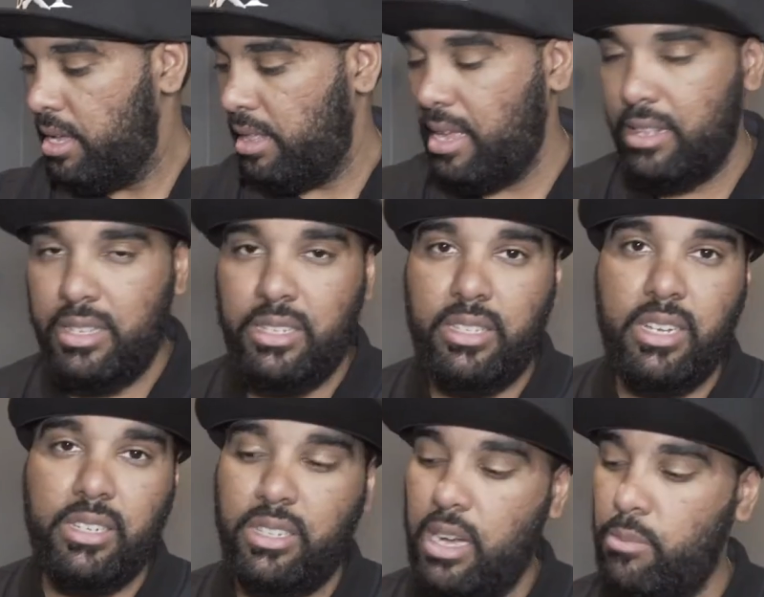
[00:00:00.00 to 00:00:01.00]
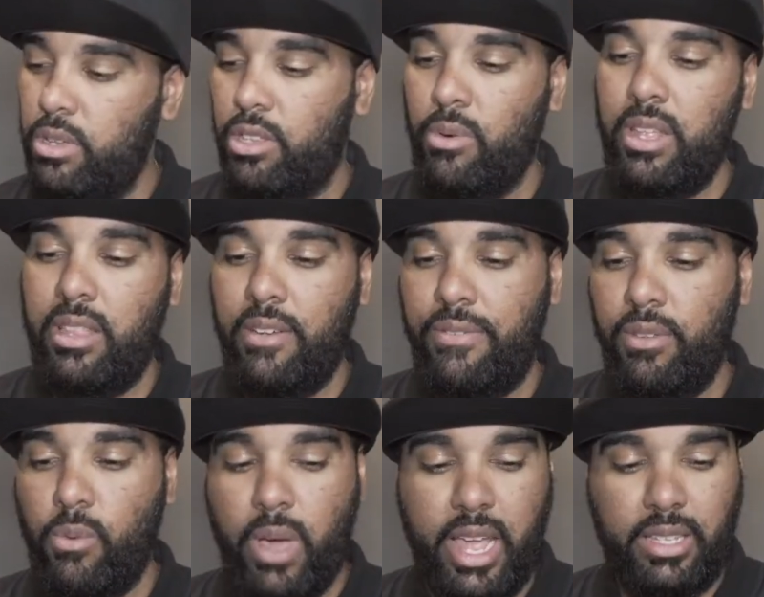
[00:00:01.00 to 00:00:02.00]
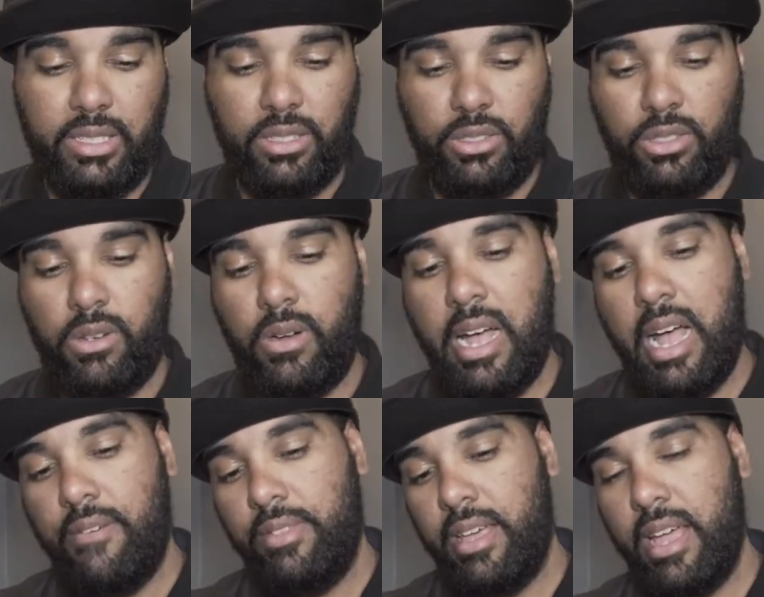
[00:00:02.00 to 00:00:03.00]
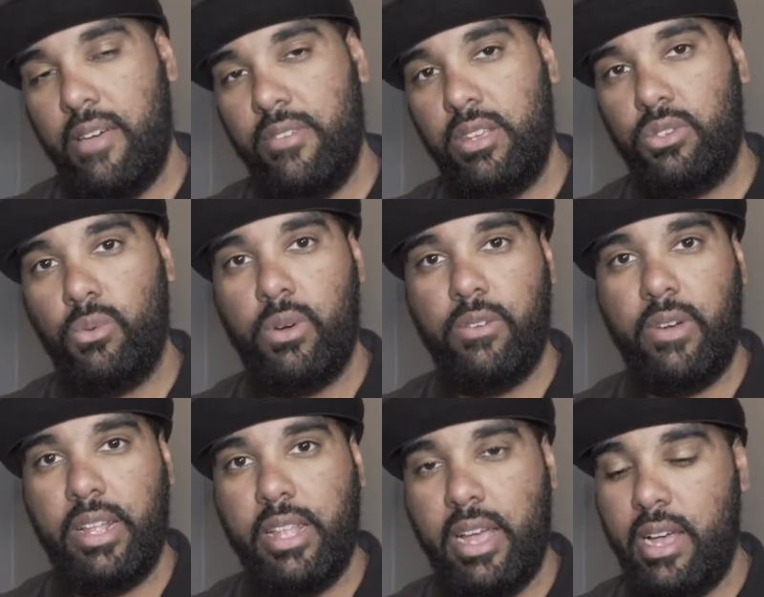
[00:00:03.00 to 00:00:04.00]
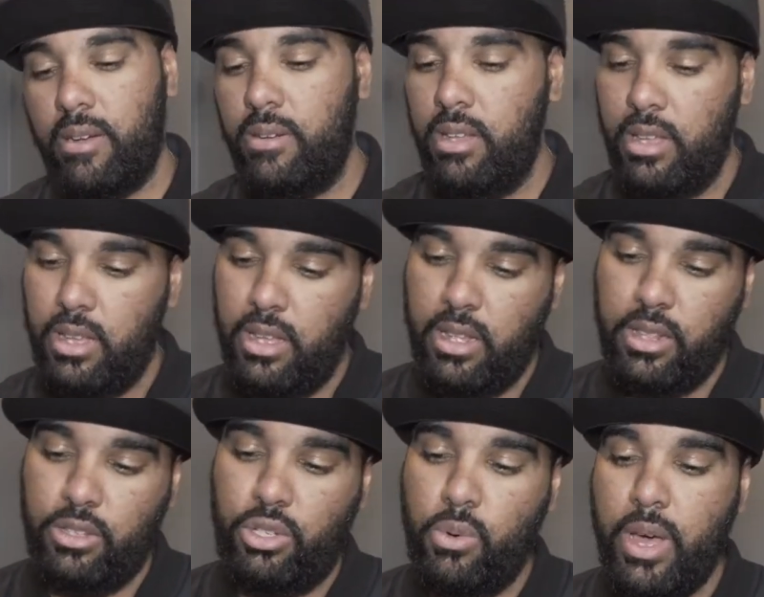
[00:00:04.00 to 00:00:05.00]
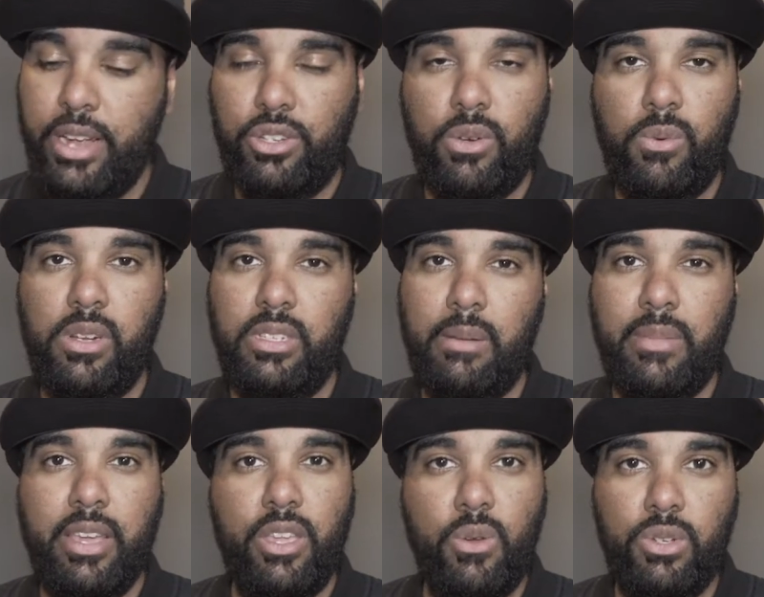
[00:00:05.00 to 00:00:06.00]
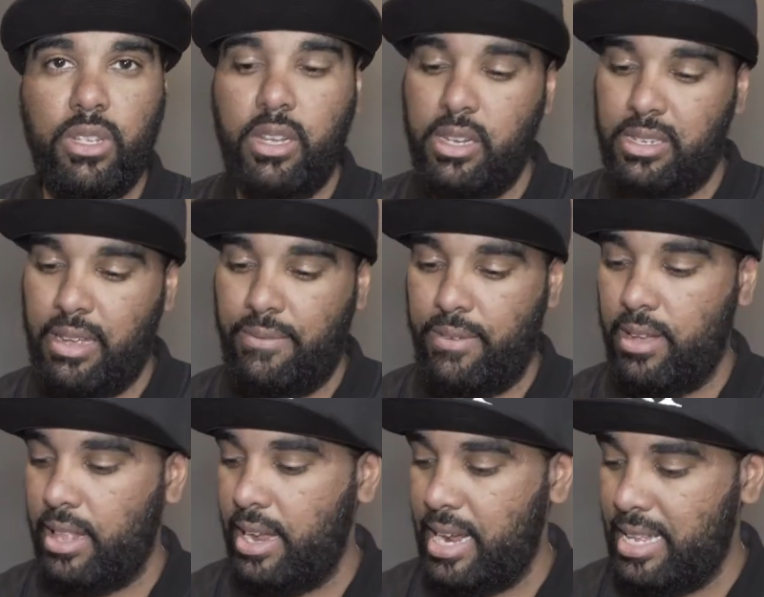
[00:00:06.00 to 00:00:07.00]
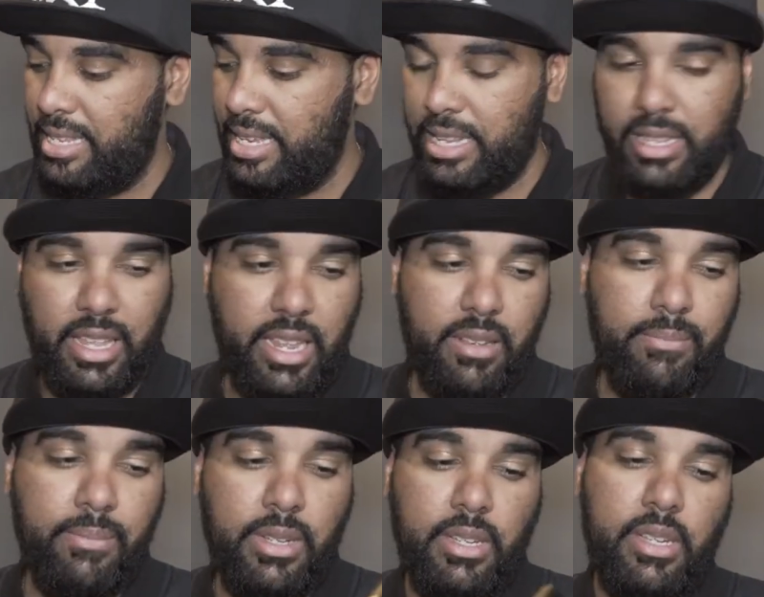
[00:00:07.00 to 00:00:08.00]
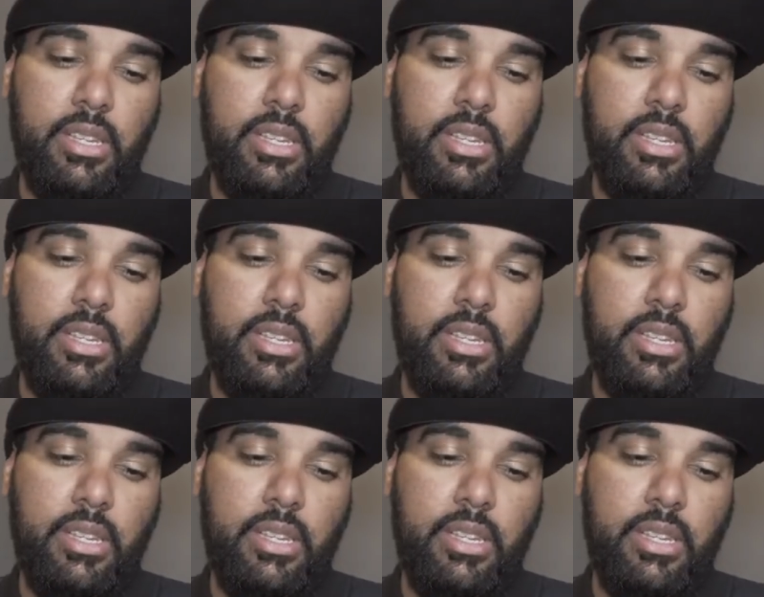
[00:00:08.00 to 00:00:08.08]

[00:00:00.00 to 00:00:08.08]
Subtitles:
Now this does come with 3 different weights. So I have the heaviest one right now. The 2 extra ones I'm not using because I felt like I didn't need them.